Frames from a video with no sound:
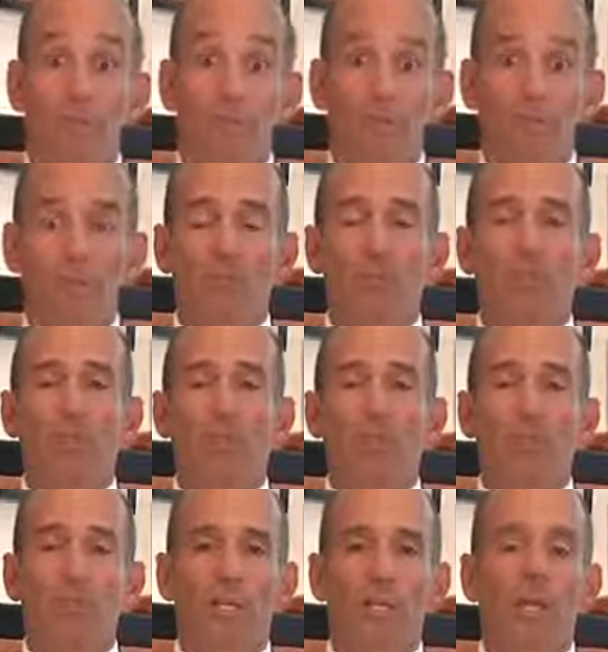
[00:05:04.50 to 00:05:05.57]
beneficial
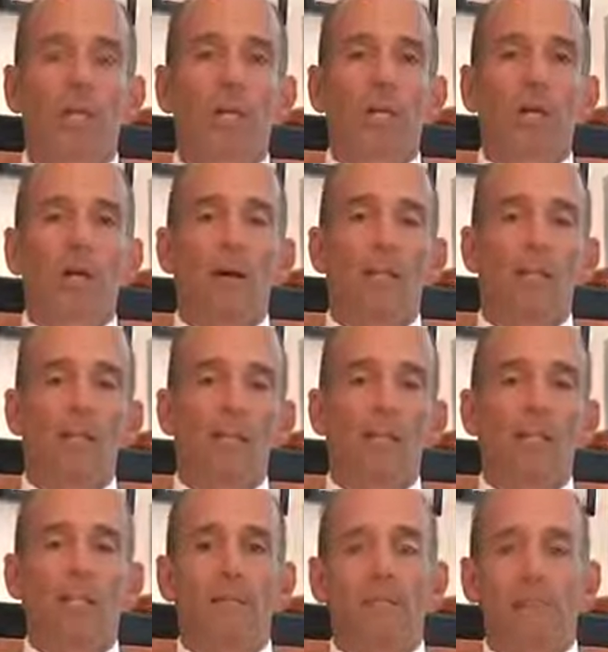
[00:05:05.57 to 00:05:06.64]
minerals like
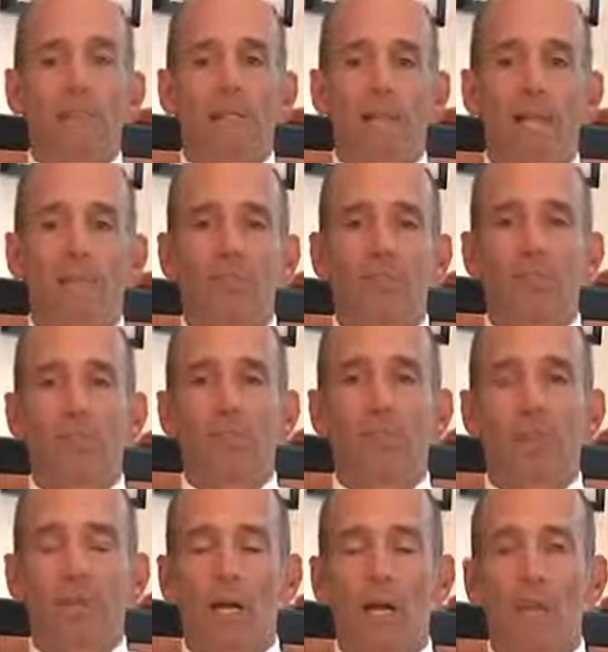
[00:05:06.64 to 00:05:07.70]
magnesium and calcium
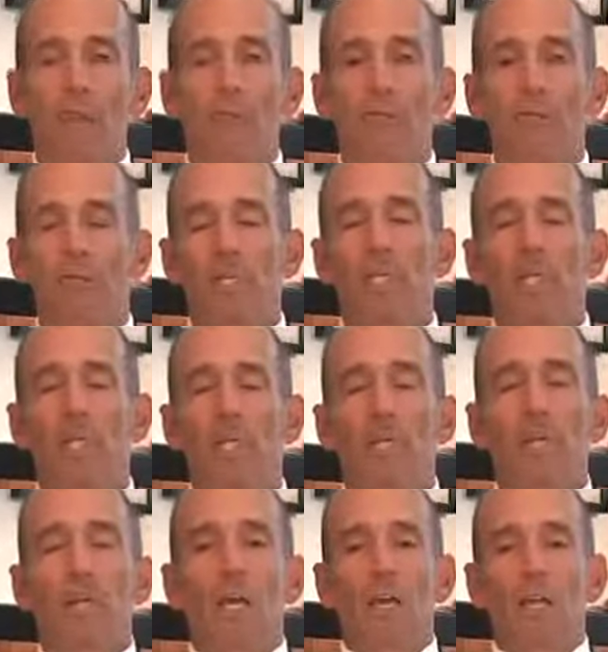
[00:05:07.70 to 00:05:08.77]
and copper and zinc,
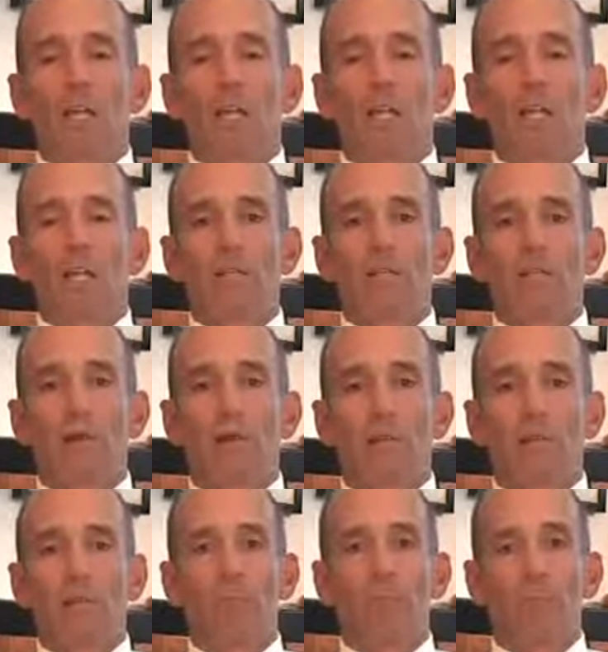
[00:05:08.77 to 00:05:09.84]
and
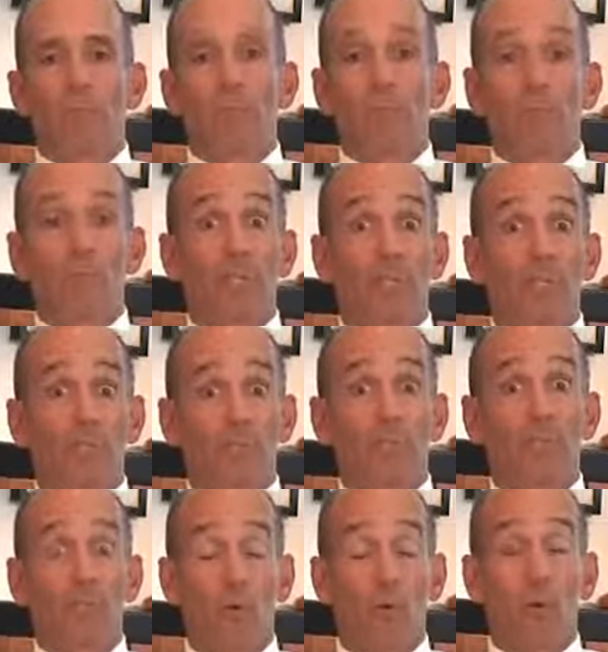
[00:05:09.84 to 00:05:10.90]
all the important minerals that
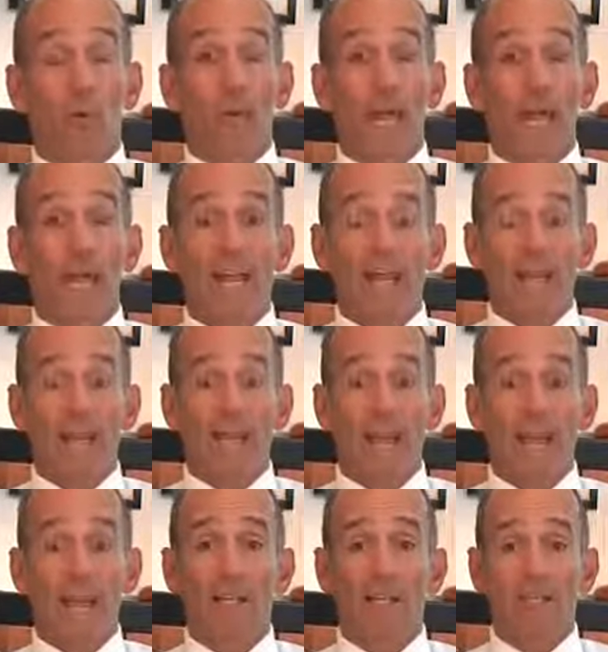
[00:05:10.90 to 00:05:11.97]
form as
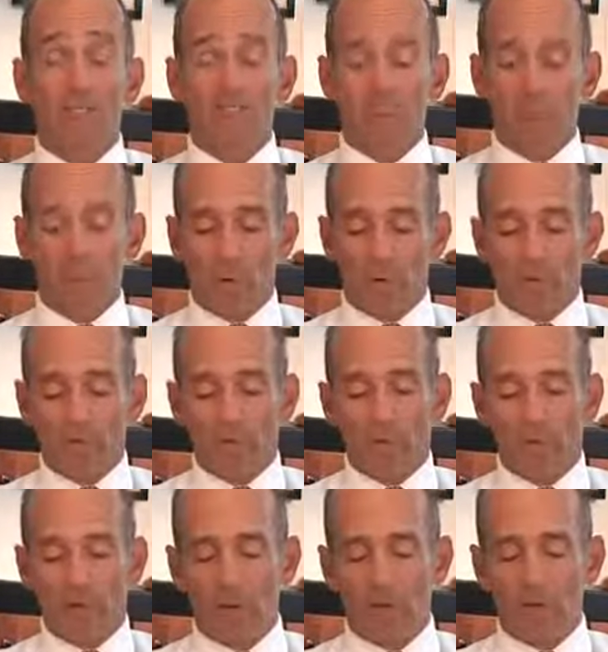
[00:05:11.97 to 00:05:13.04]
catalysts in very important
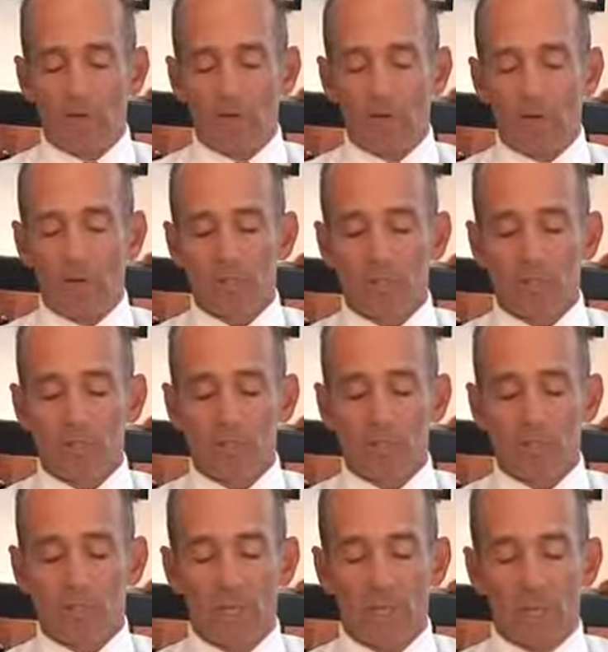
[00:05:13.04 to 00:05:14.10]
enzyme functions. So this is
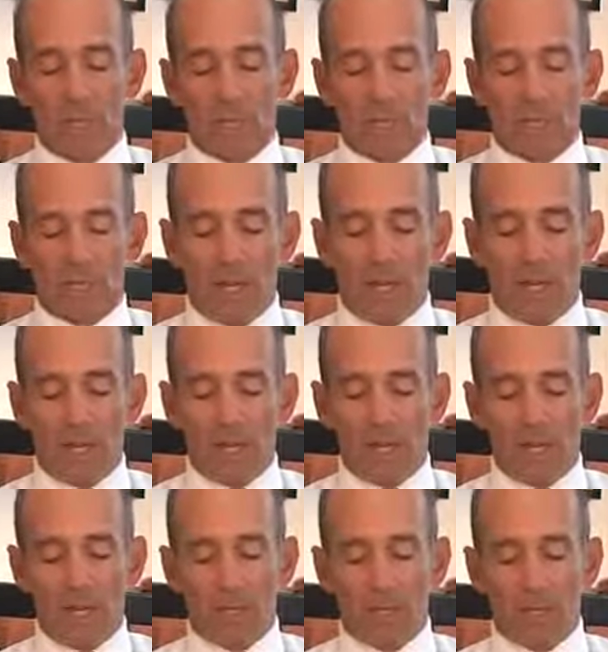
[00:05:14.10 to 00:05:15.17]
something
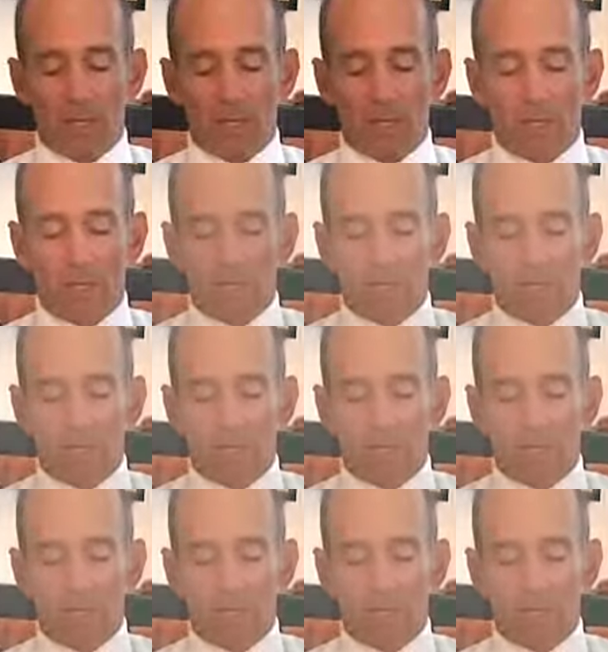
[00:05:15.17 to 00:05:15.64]
that we